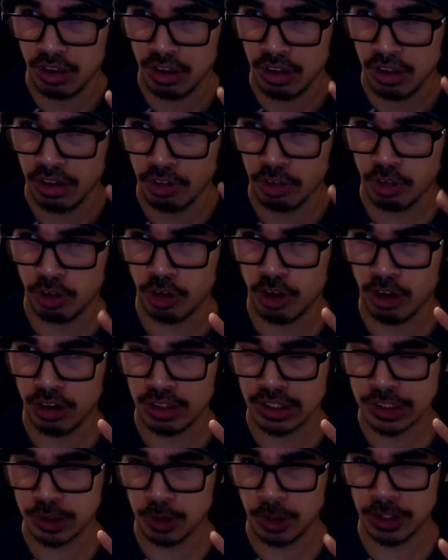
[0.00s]
for
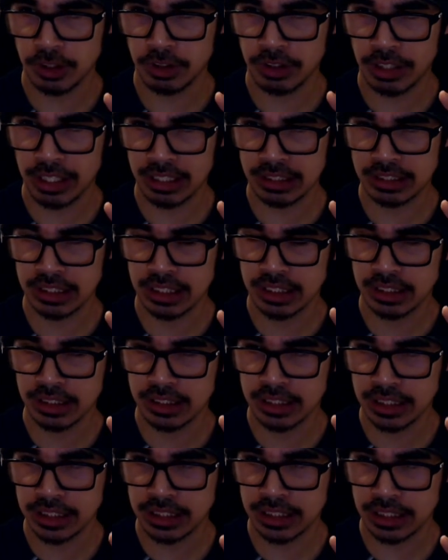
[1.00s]
Stranger Things
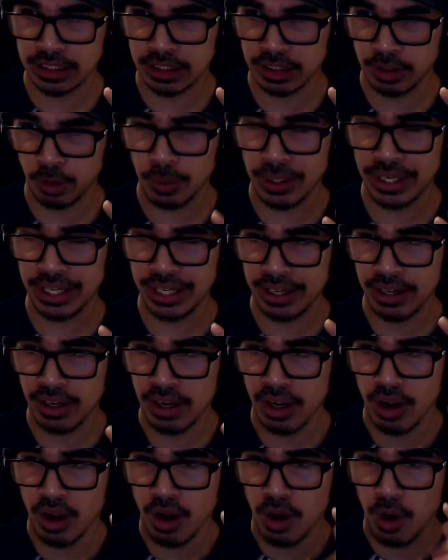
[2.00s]
Season 3,
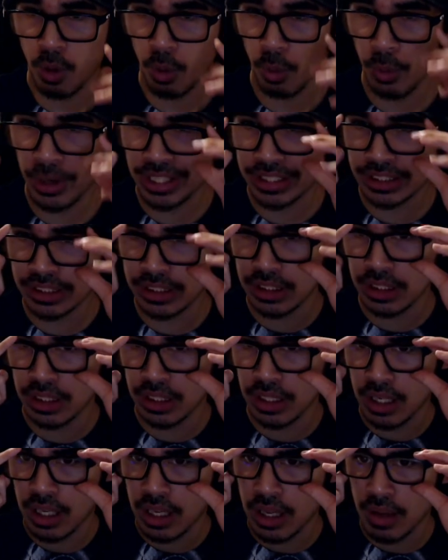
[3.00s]
which
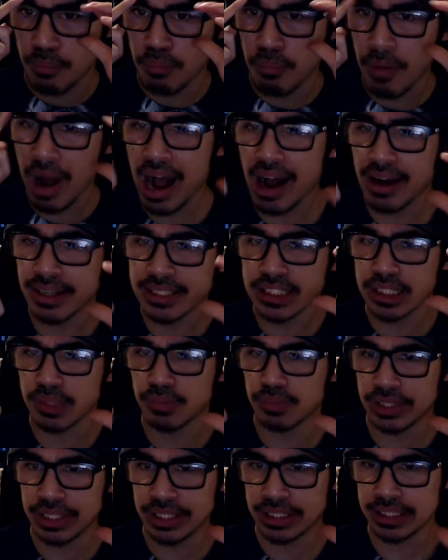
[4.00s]

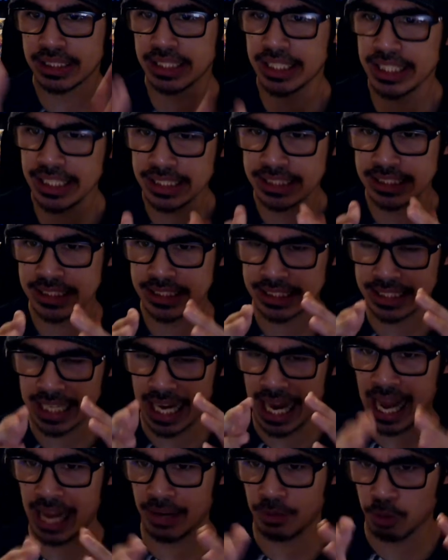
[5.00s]
possibly teases
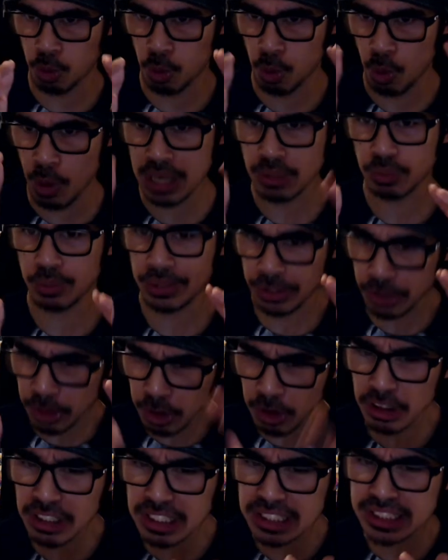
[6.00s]
at what we
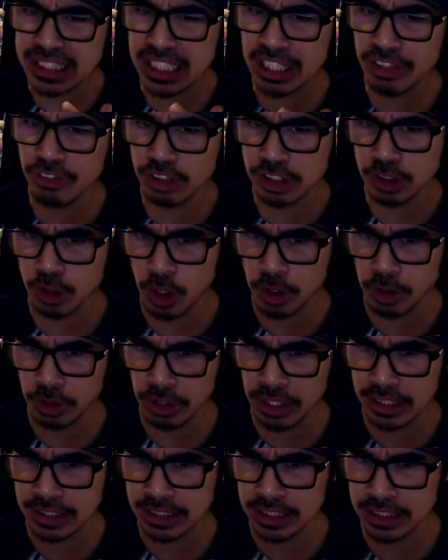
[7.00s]
could see for Stranger
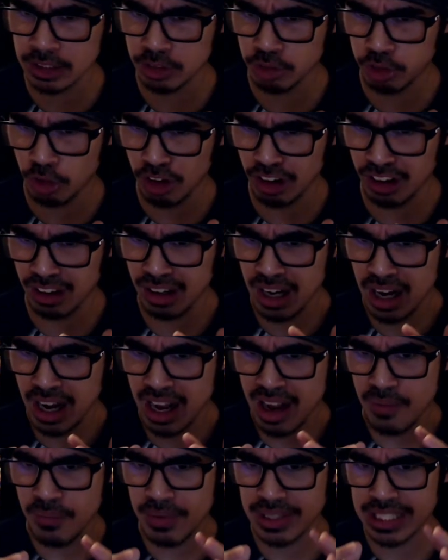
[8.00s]
Things Season 4,
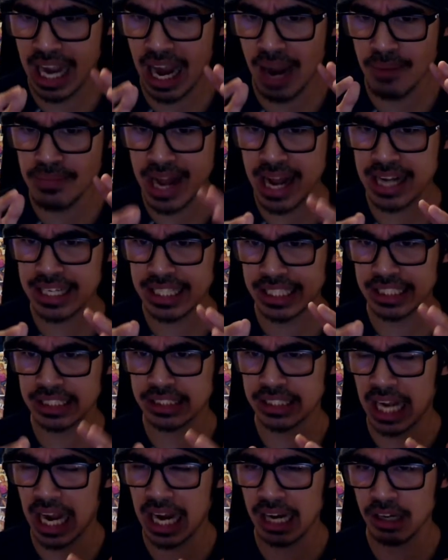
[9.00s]
but I'm not
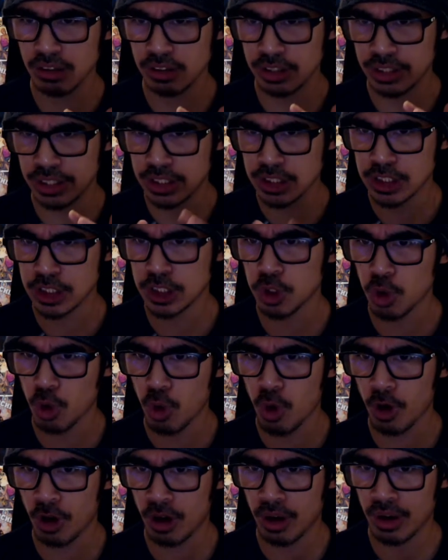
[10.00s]
entirely
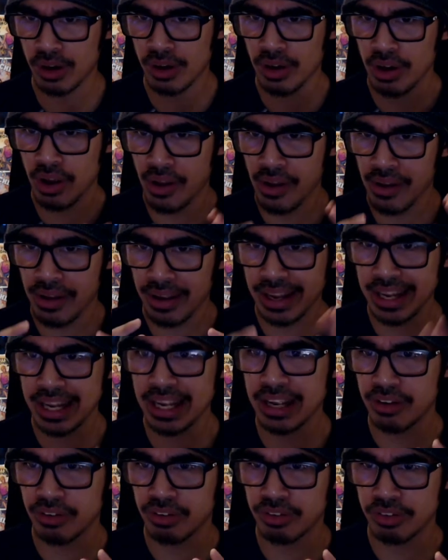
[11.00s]
sure
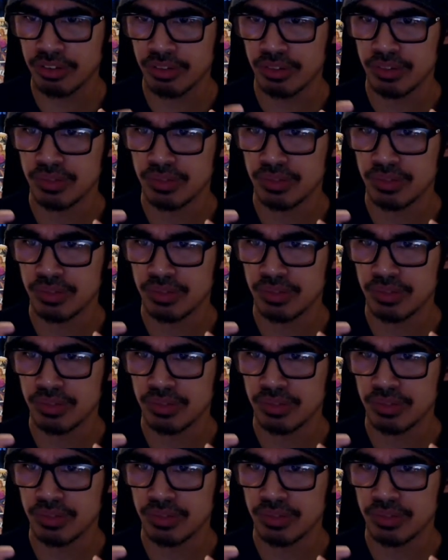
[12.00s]
if